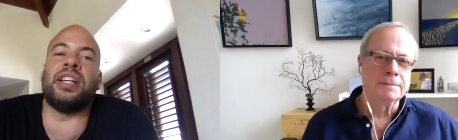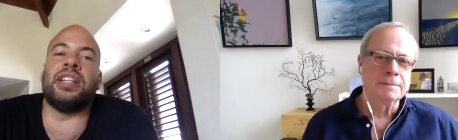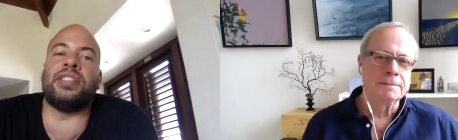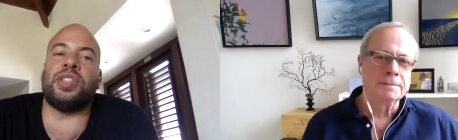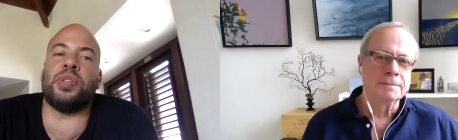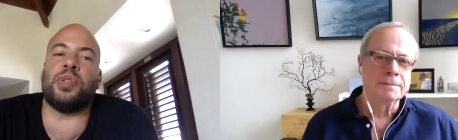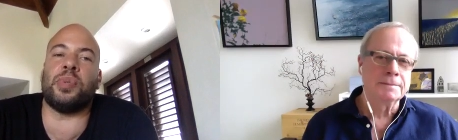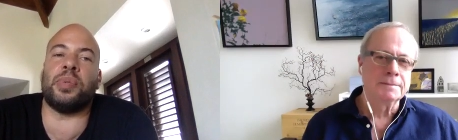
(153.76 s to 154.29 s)

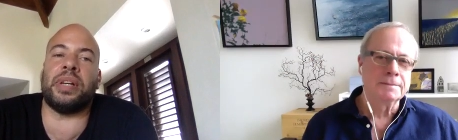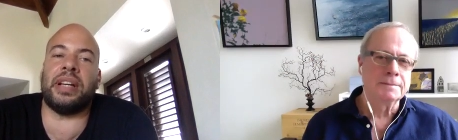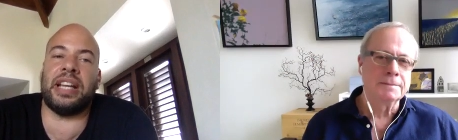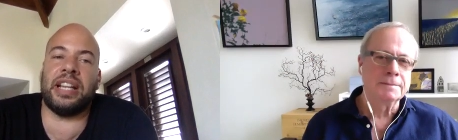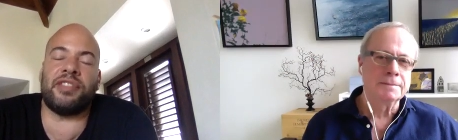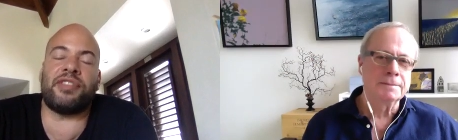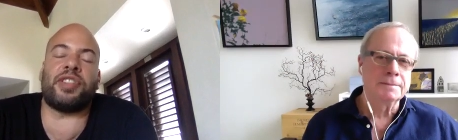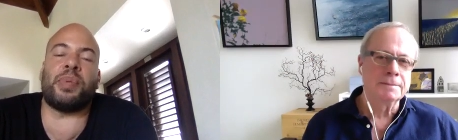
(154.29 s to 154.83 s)
Speaker 1: to
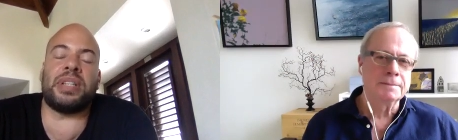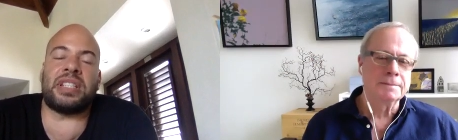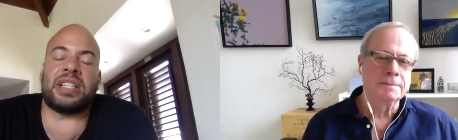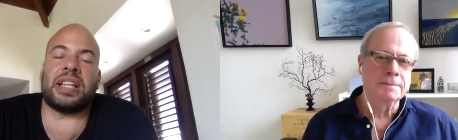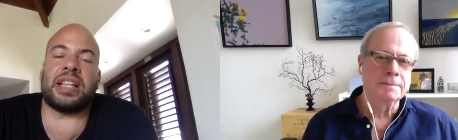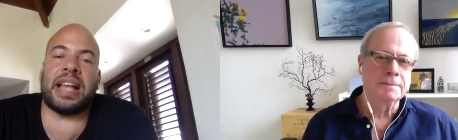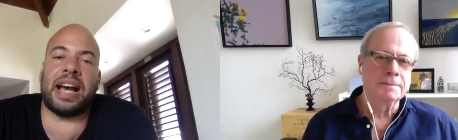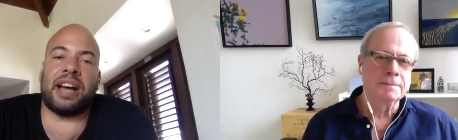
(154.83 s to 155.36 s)

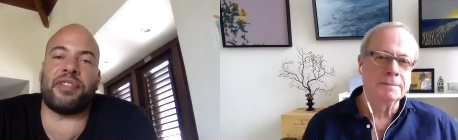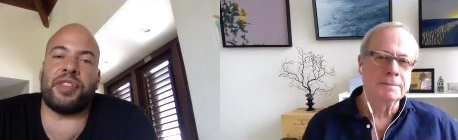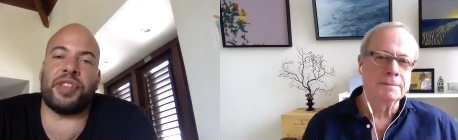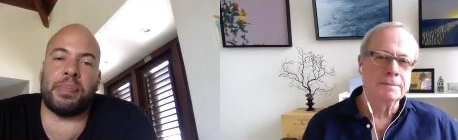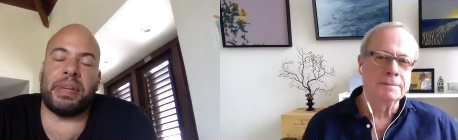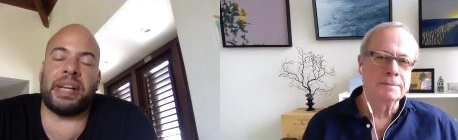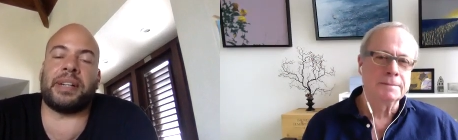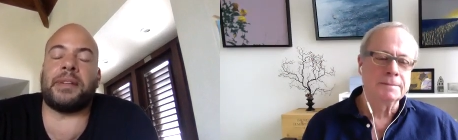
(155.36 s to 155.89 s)
influencing that for the
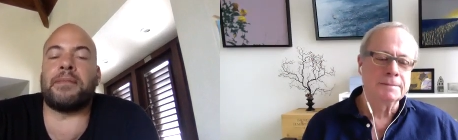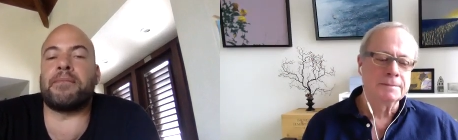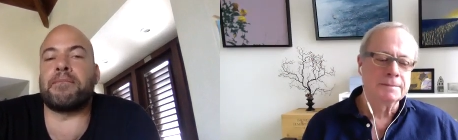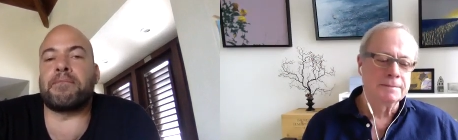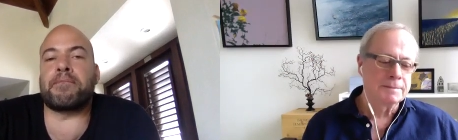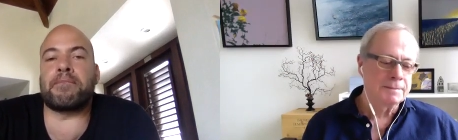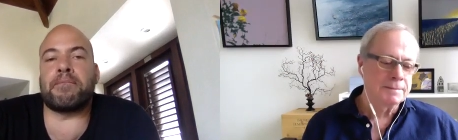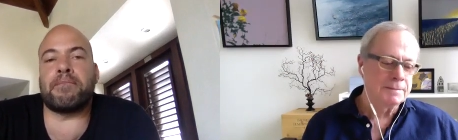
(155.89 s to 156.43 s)
better.
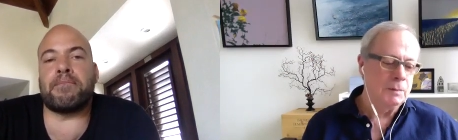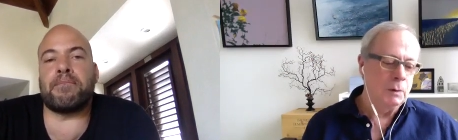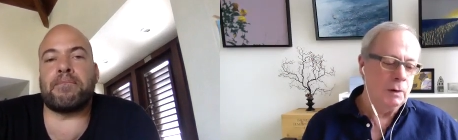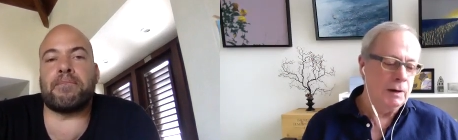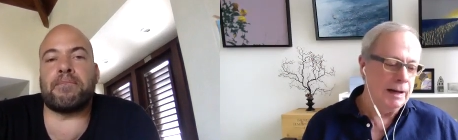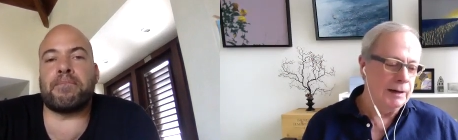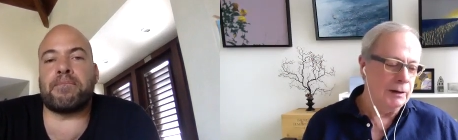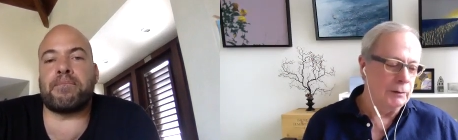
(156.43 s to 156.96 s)

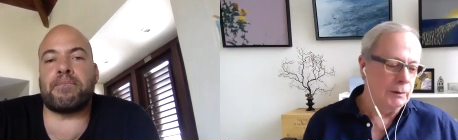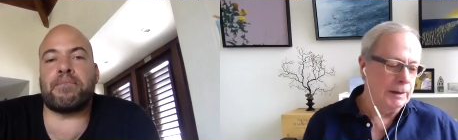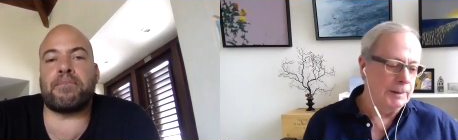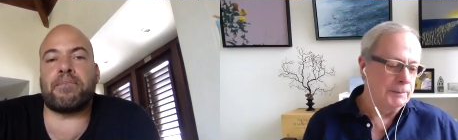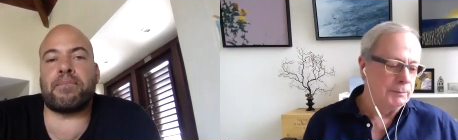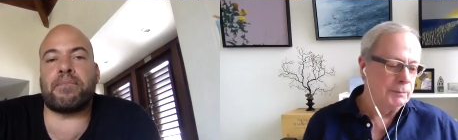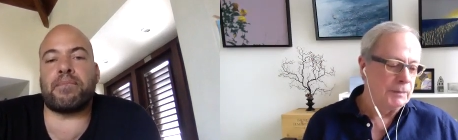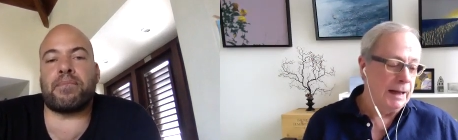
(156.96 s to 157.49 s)
Speaker 2: Boy, I agree.
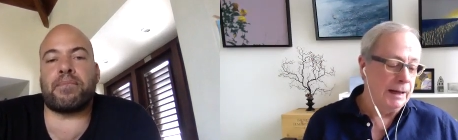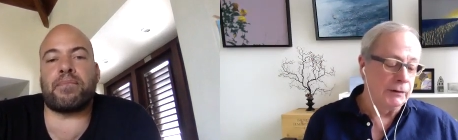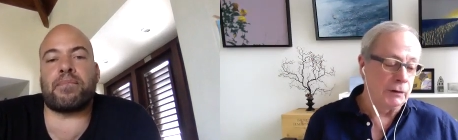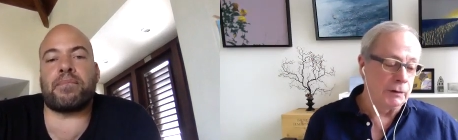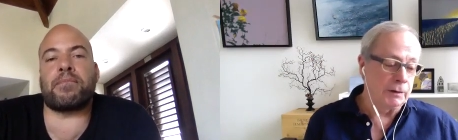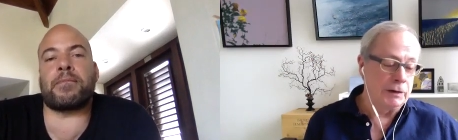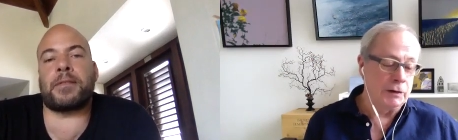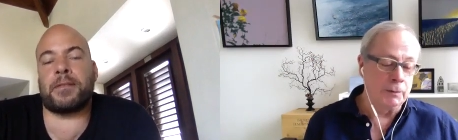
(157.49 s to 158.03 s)
And
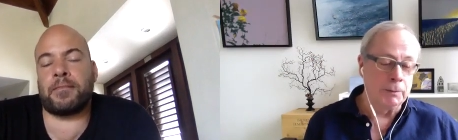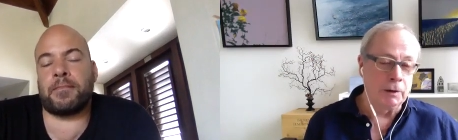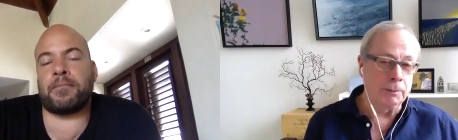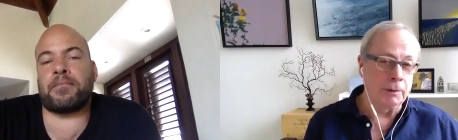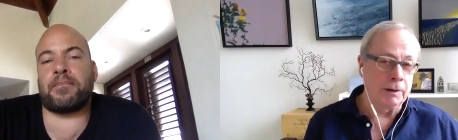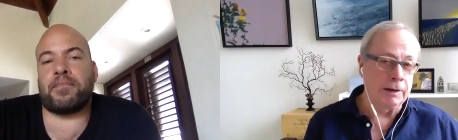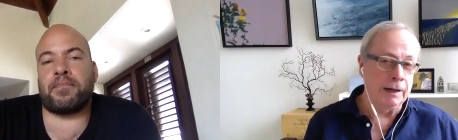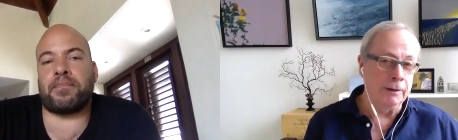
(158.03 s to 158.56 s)
certainly your
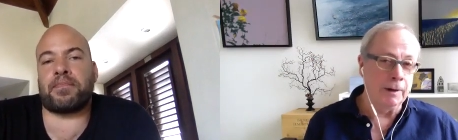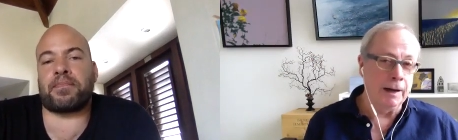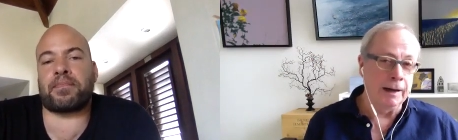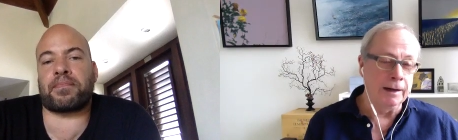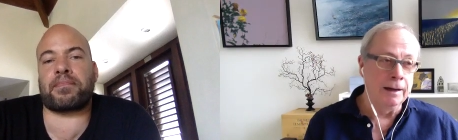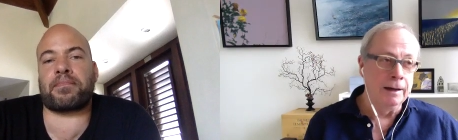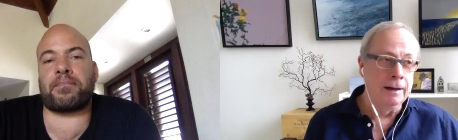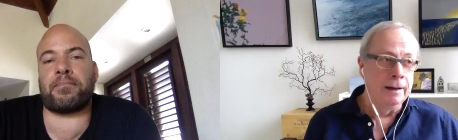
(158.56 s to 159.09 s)
book, Breaking
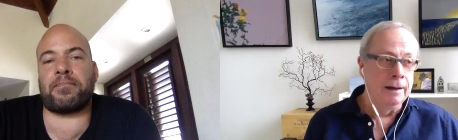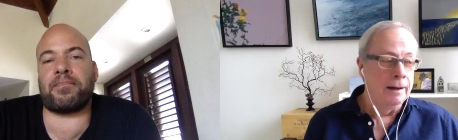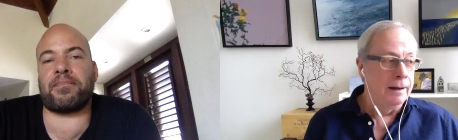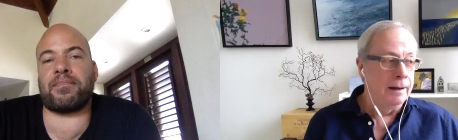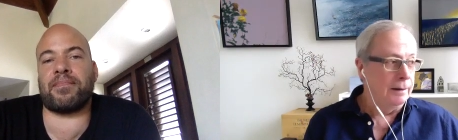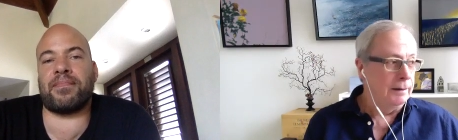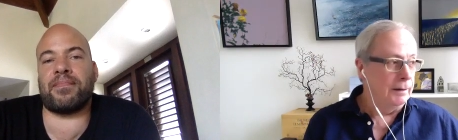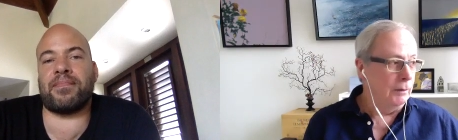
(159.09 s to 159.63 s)
Rank,
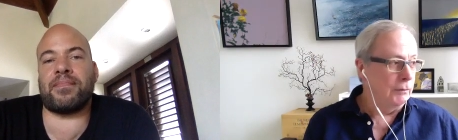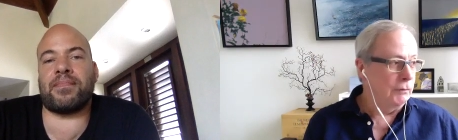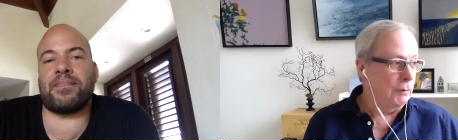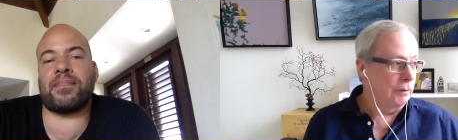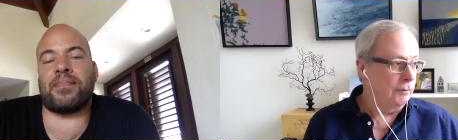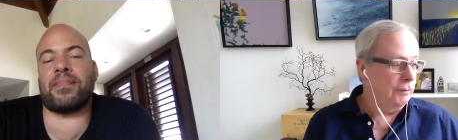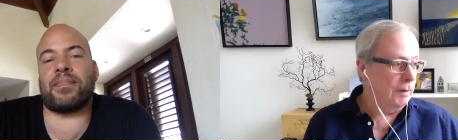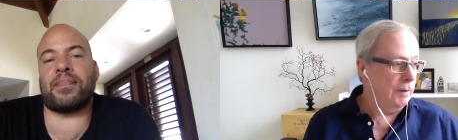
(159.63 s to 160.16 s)
you know,
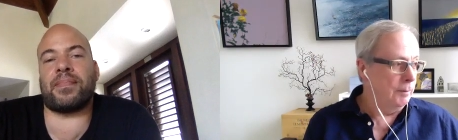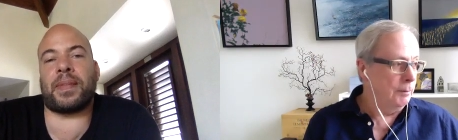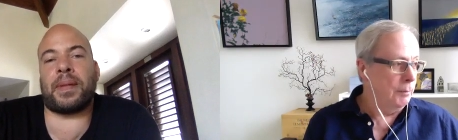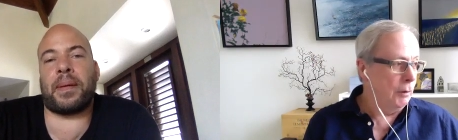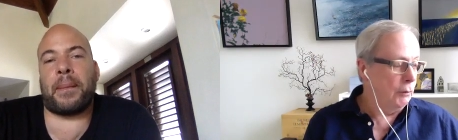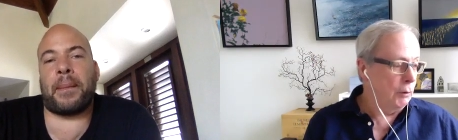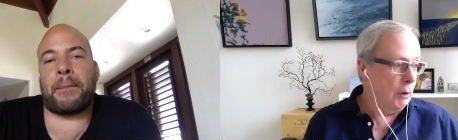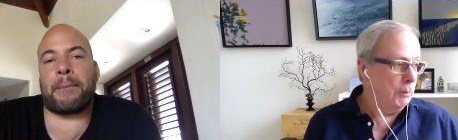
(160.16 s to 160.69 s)
sort of
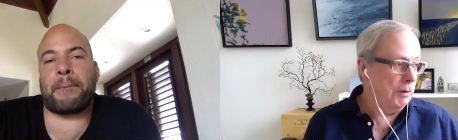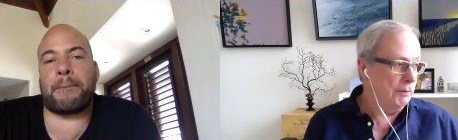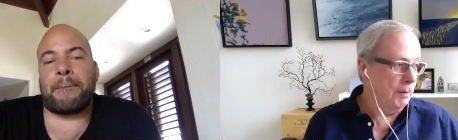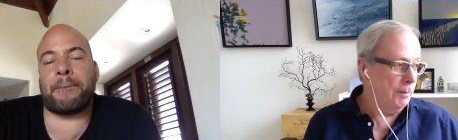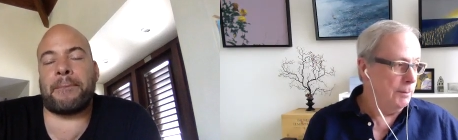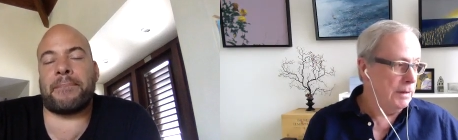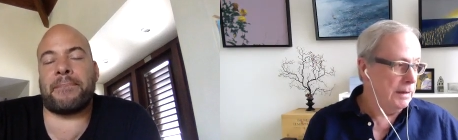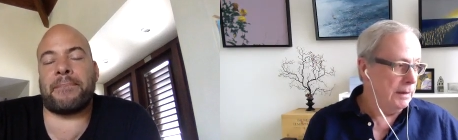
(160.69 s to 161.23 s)
broke open
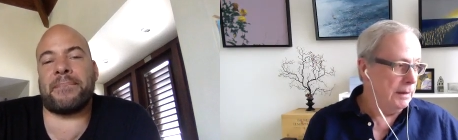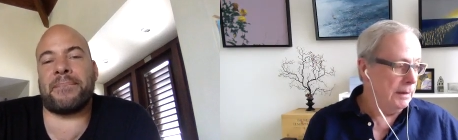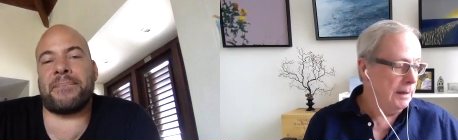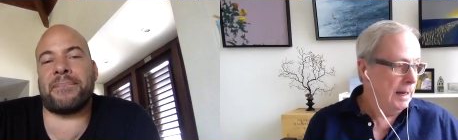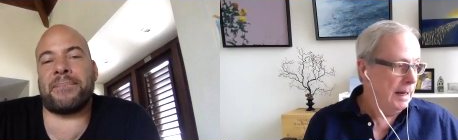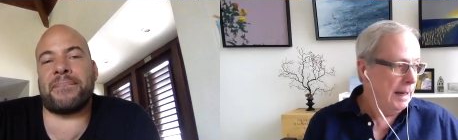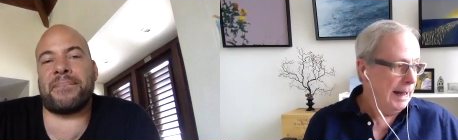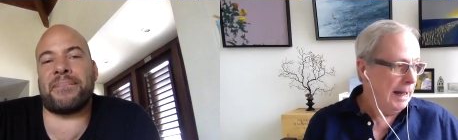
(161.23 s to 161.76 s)
for
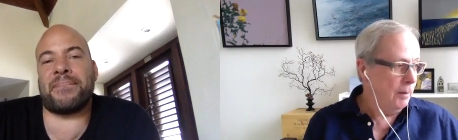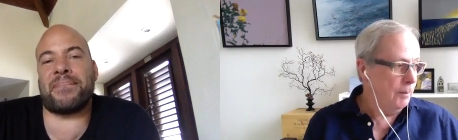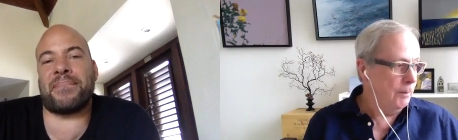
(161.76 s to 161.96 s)
me how